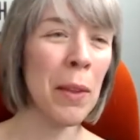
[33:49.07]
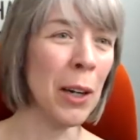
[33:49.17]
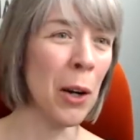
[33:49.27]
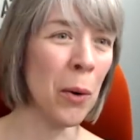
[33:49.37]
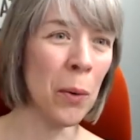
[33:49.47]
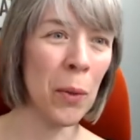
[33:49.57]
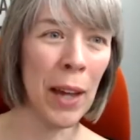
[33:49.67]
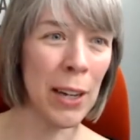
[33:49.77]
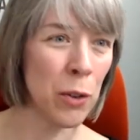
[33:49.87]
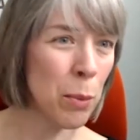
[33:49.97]
you know, the
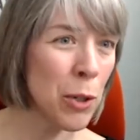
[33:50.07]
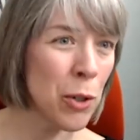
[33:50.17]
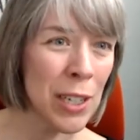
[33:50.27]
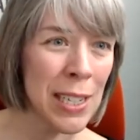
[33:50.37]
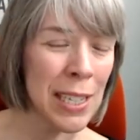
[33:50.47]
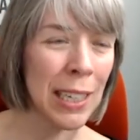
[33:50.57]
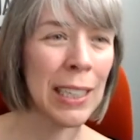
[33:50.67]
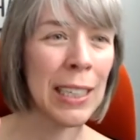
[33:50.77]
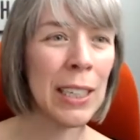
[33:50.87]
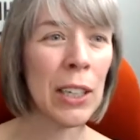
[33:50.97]
attribution isn't
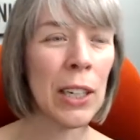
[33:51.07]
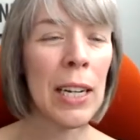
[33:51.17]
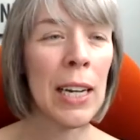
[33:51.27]
clear.